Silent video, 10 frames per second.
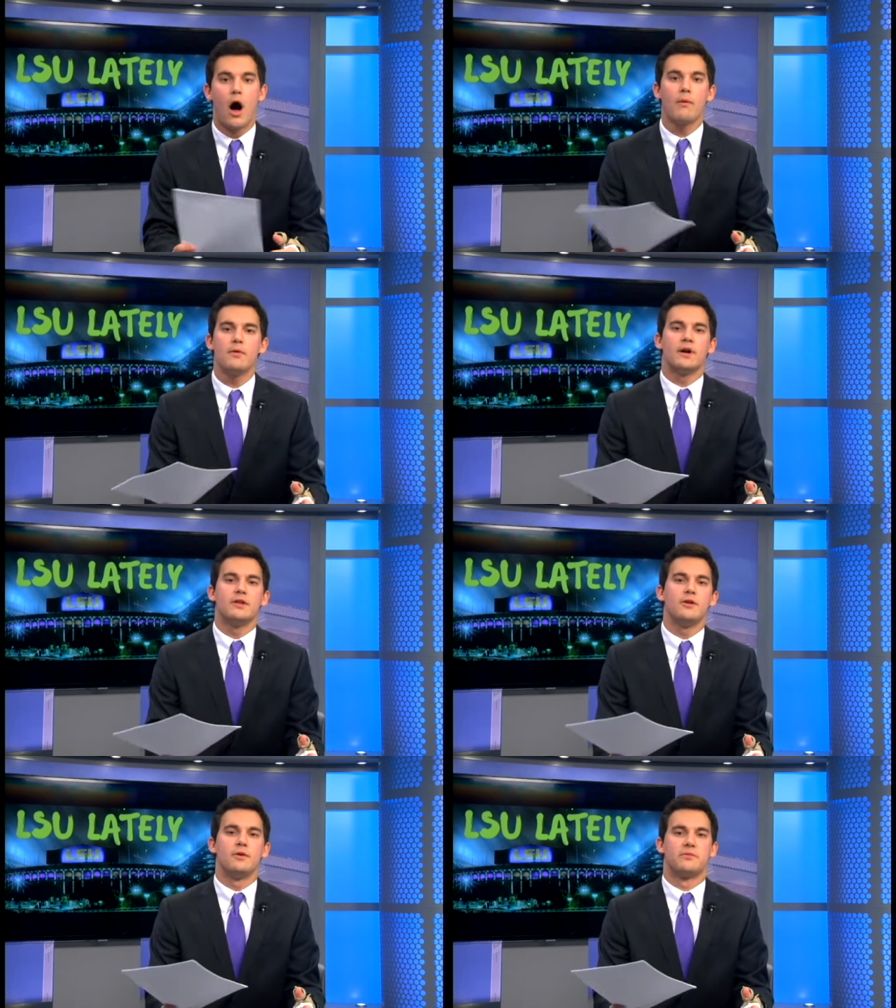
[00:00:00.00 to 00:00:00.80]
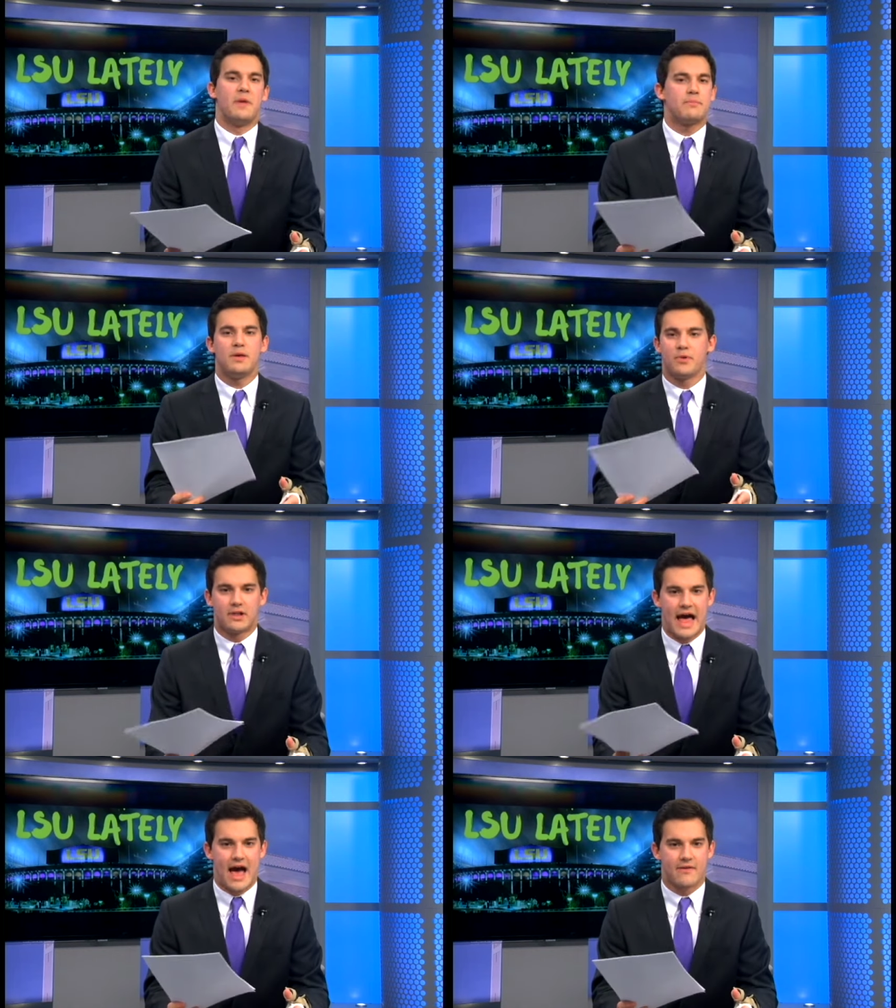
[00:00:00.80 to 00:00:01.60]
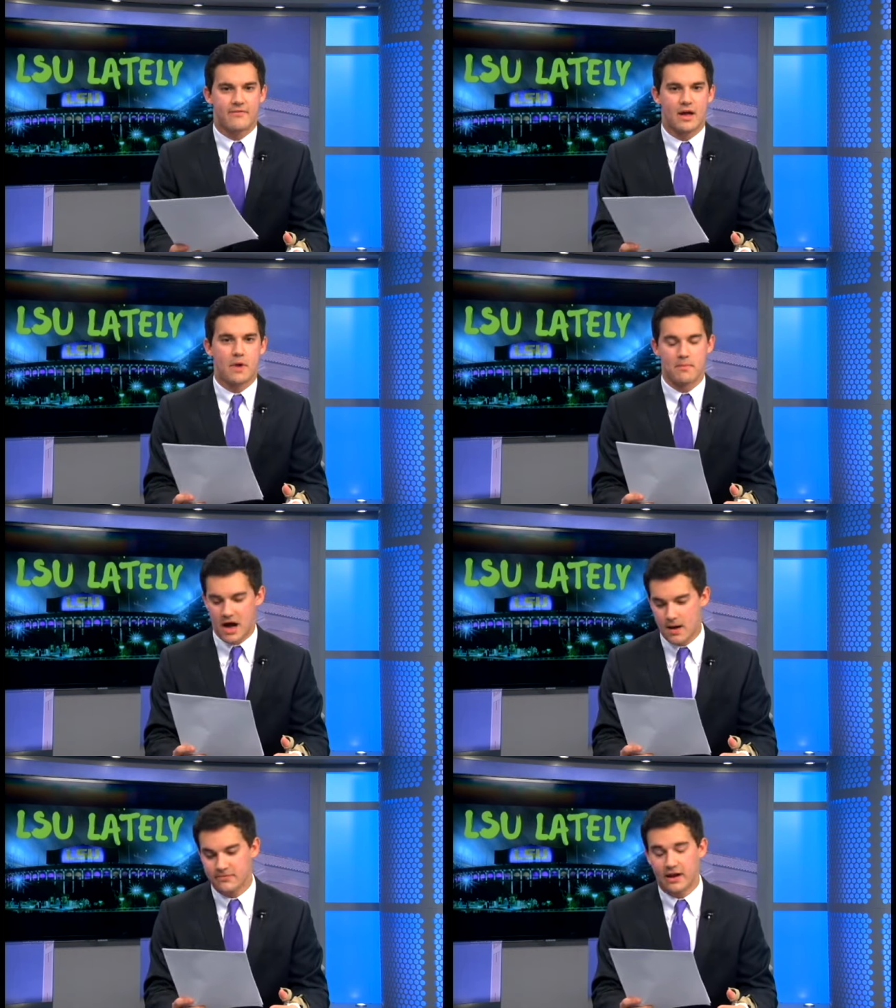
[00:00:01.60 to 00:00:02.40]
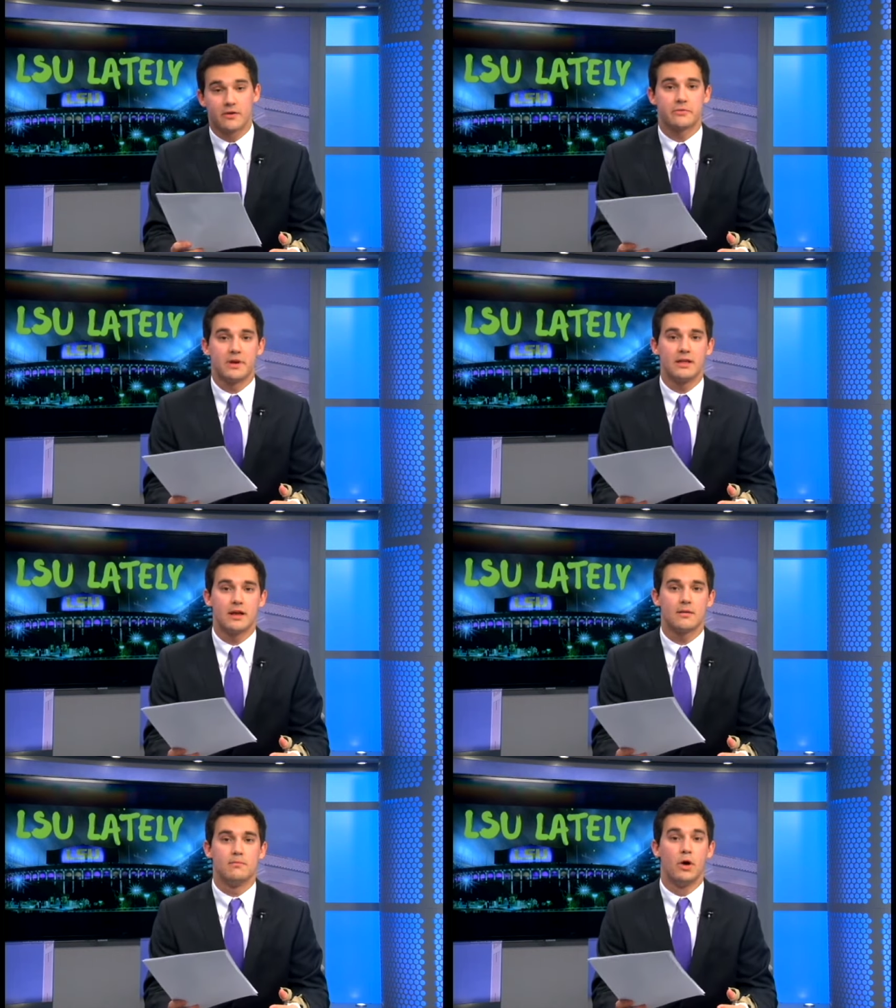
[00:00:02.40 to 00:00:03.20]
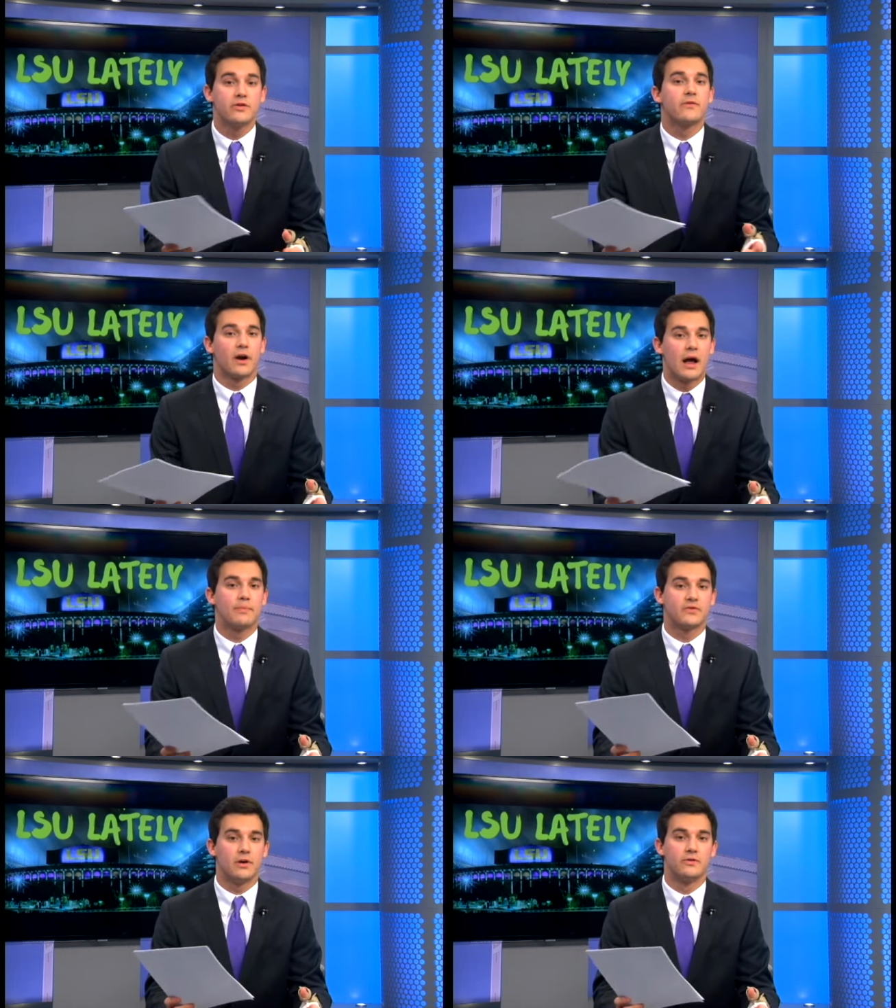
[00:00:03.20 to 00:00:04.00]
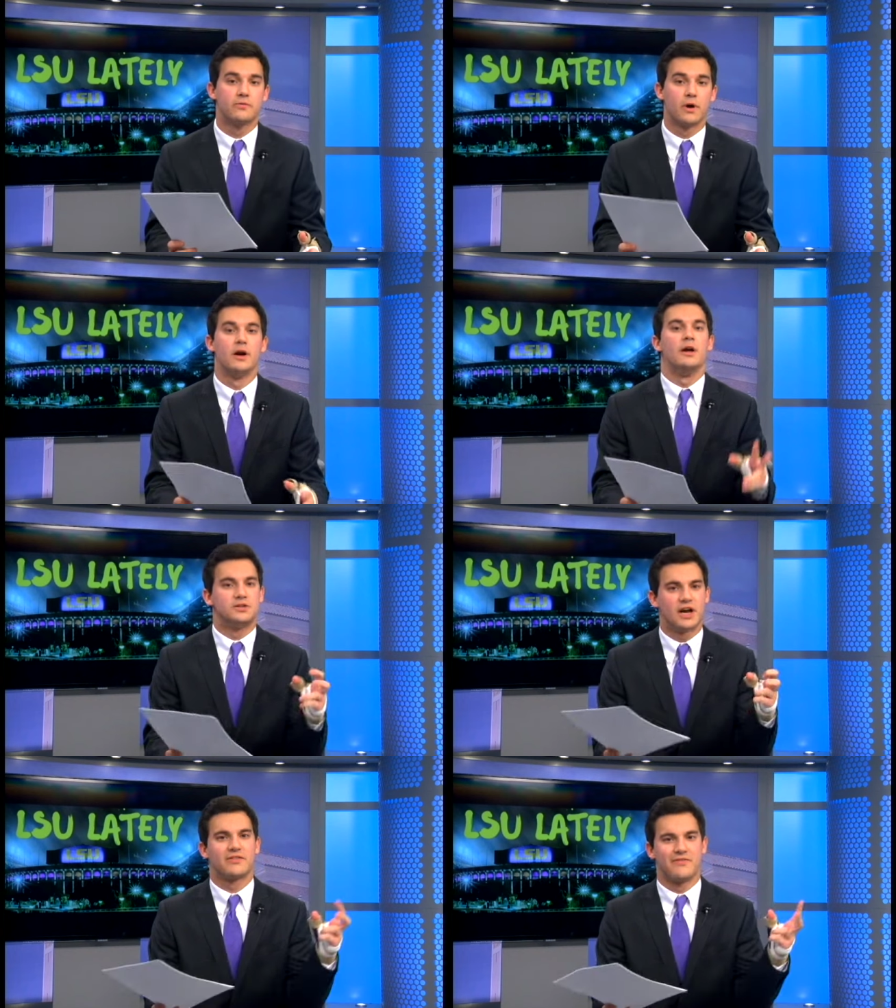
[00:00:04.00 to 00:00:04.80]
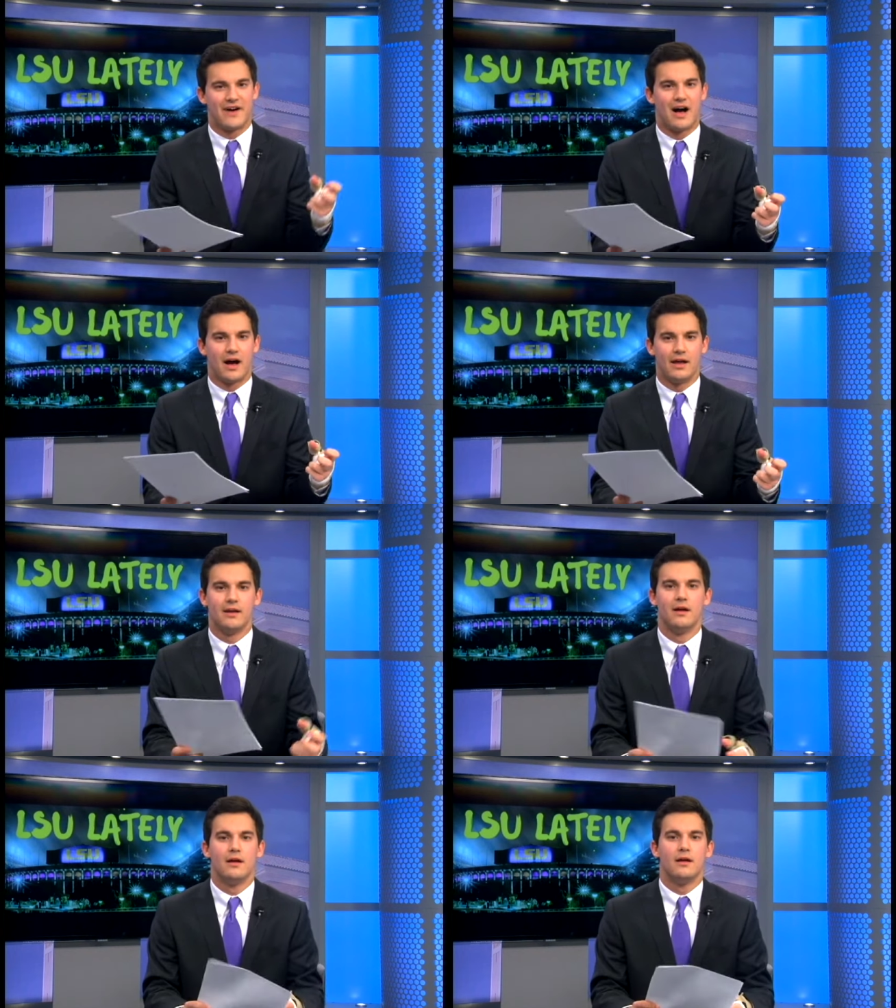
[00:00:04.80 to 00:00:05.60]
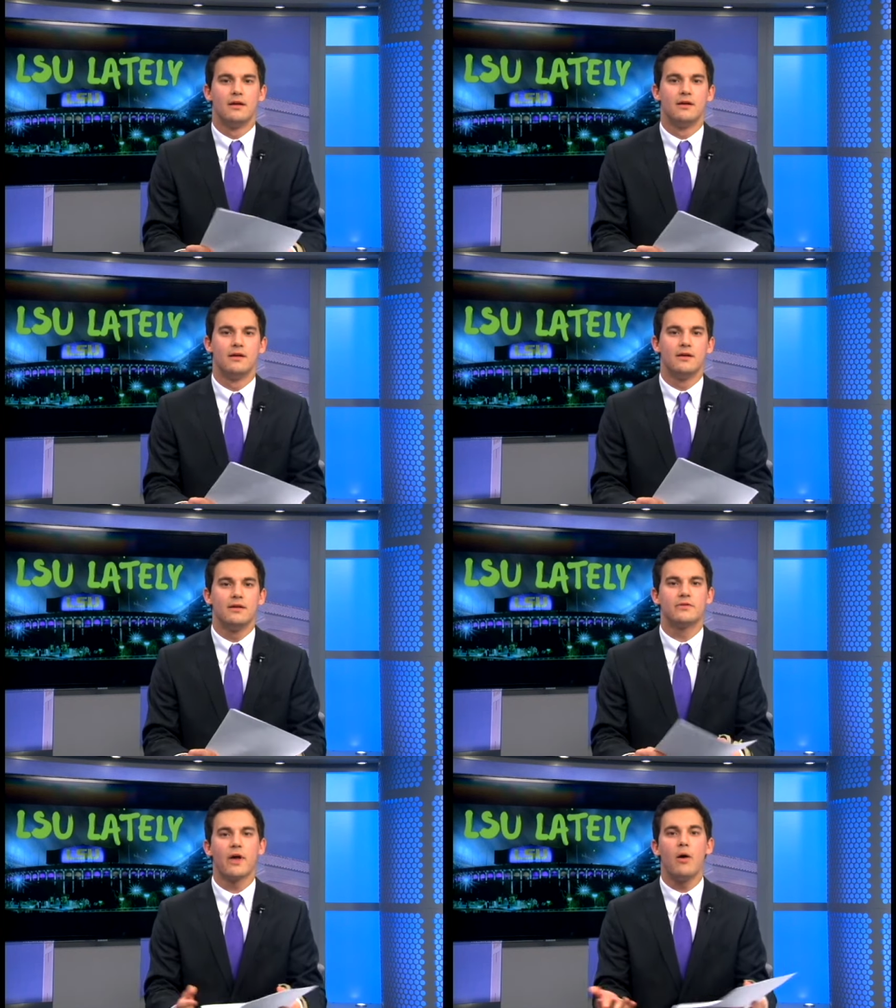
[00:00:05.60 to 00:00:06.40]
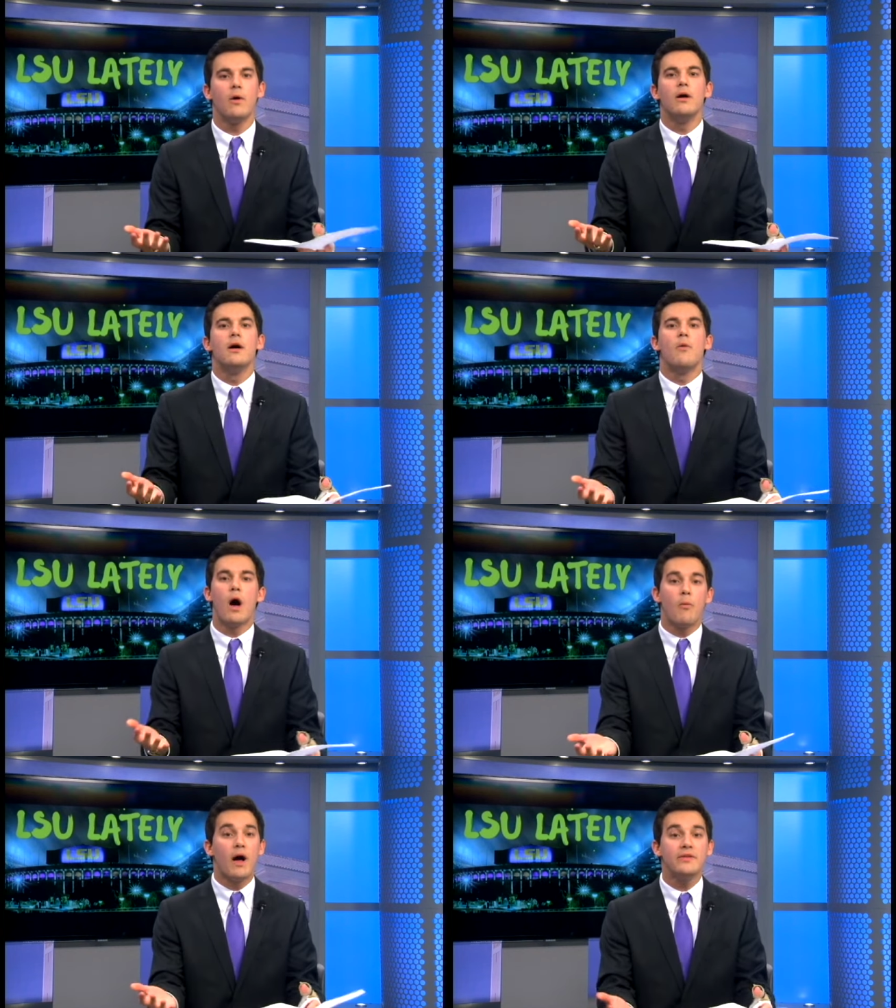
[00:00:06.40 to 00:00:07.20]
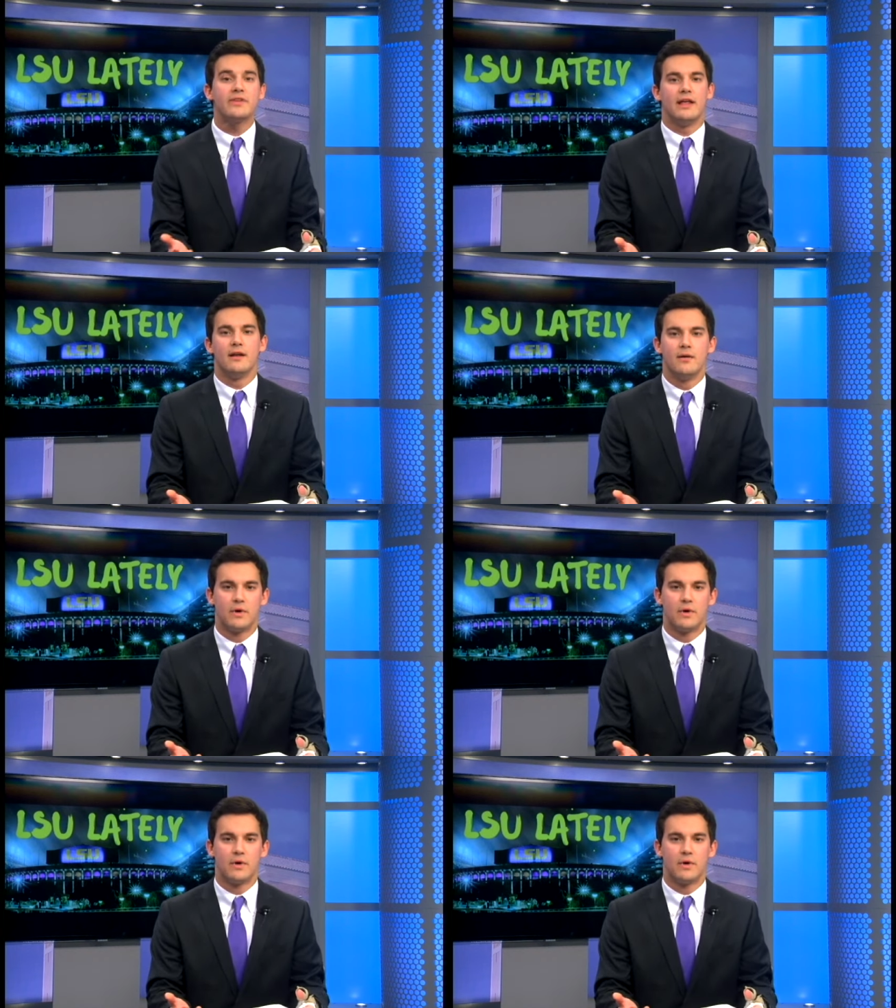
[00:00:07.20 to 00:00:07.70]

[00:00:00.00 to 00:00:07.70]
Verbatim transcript: All we wanted to do was make people laugh, and my mom tells me that most of our episodes were just fine. So, what was it?